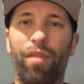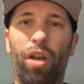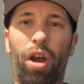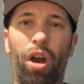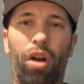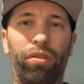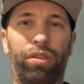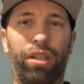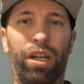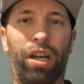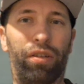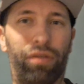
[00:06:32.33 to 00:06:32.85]

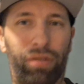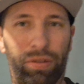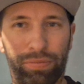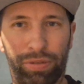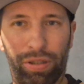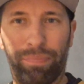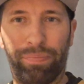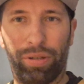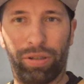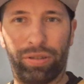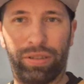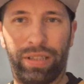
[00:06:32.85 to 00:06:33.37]
hotel rooms
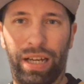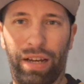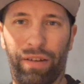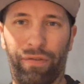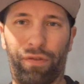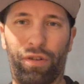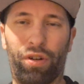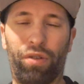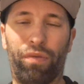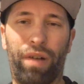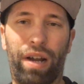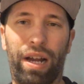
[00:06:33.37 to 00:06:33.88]
are booked out
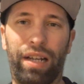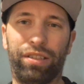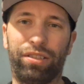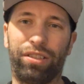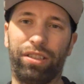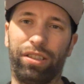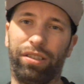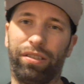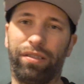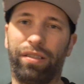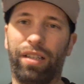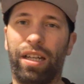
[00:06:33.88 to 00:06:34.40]
for a while,
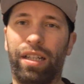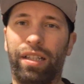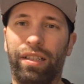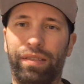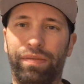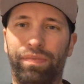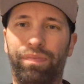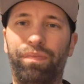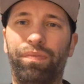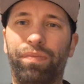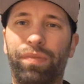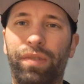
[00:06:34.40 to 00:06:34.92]
so you
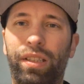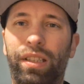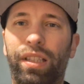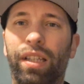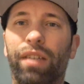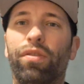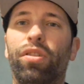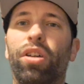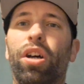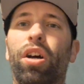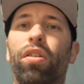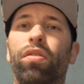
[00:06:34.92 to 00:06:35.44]
gotta
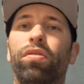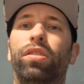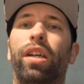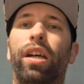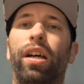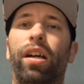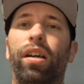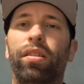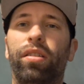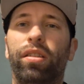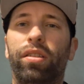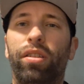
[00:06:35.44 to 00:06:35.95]
give the
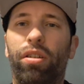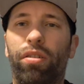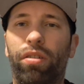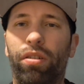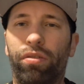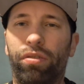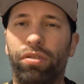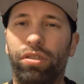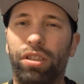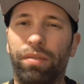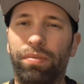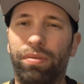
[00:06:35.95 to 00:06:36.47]
hotel and their
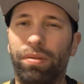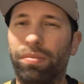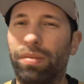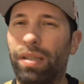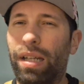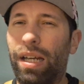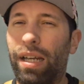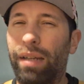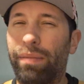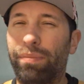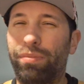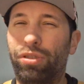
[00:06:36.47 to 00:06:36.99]
ownership some
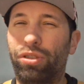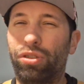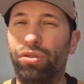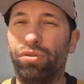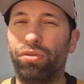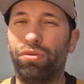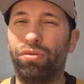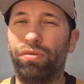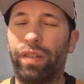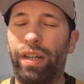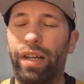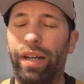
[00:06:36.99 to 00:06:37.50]
time
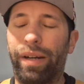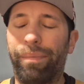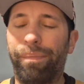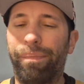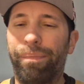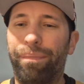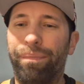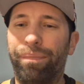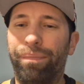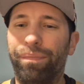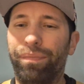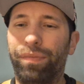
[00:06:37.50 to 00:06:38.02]
to, um,
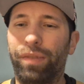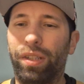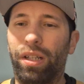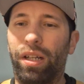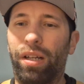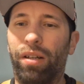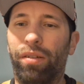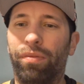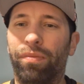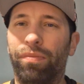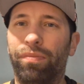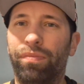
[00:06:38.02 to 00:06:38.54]
you
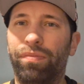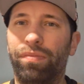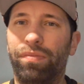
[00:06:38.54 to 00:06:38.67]
know,